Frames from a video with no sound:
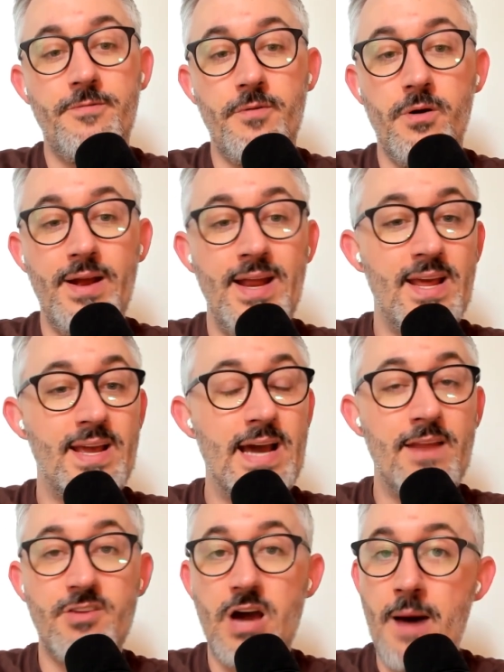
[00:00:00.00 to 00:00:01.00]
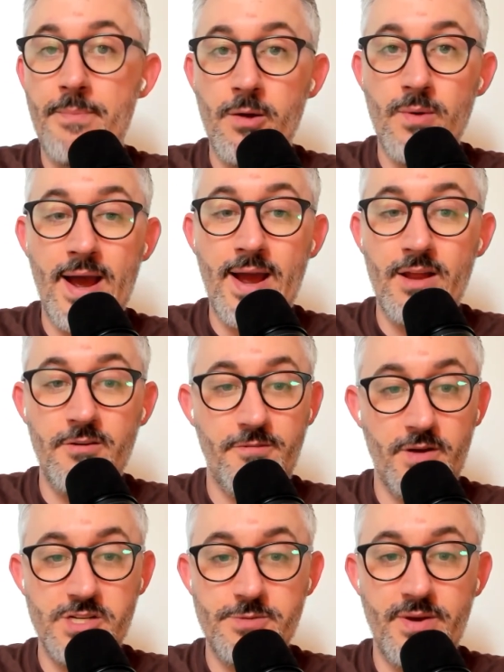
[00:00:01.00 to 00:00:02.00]
for any kind of copyright
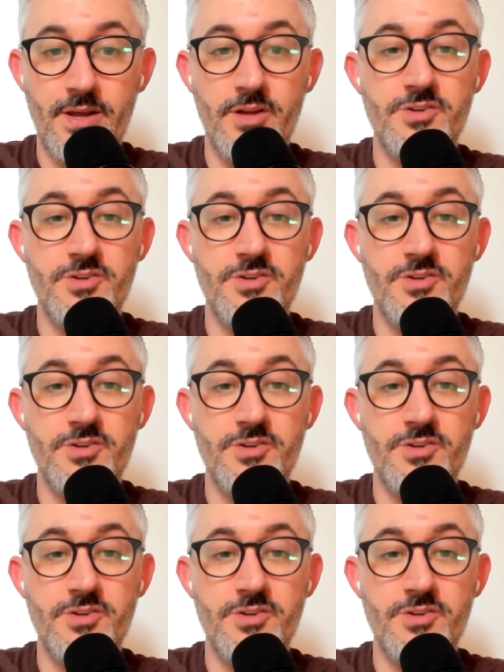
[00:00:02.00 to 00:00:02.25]
infringement.